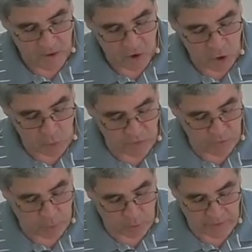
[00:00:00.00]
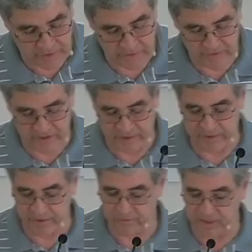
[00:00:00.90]
who was born a
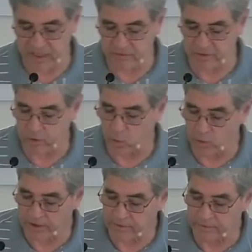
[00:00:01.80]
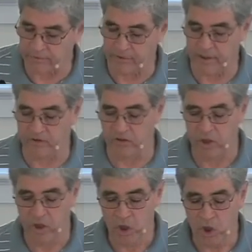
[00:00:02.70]
descendant of David according to the flesh,
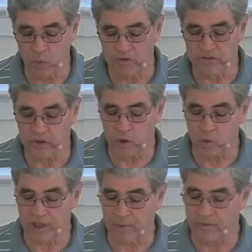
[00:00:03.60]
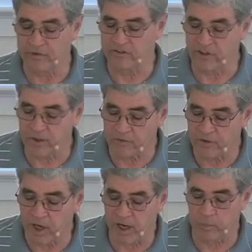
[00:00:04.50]
who was declared the Son of
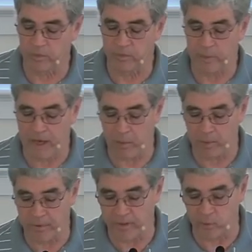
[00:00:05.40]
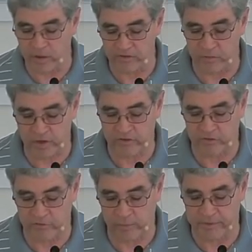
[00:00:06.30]
God with power by the
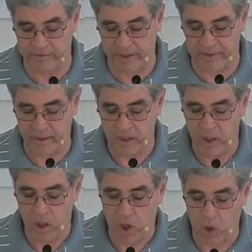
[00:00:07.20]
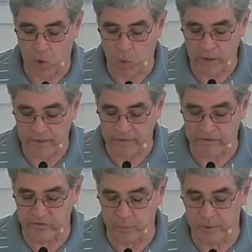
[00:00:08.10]
resurrection from the dead, according to the
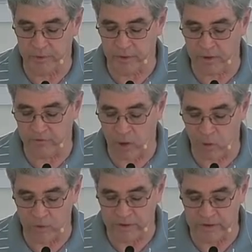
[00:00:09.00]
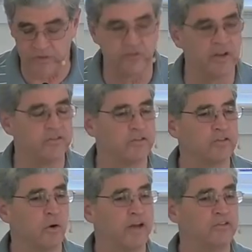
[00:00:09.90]
Spirit of holiness, Jesus
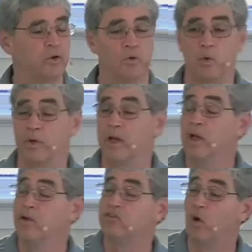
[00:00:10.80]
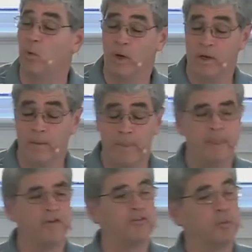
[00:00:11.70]
Christ our Lord. So
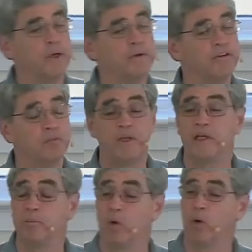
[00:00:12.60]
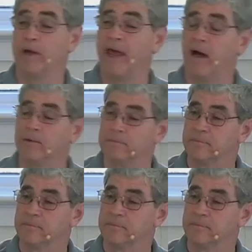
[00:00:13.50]
the Spirit is being poured out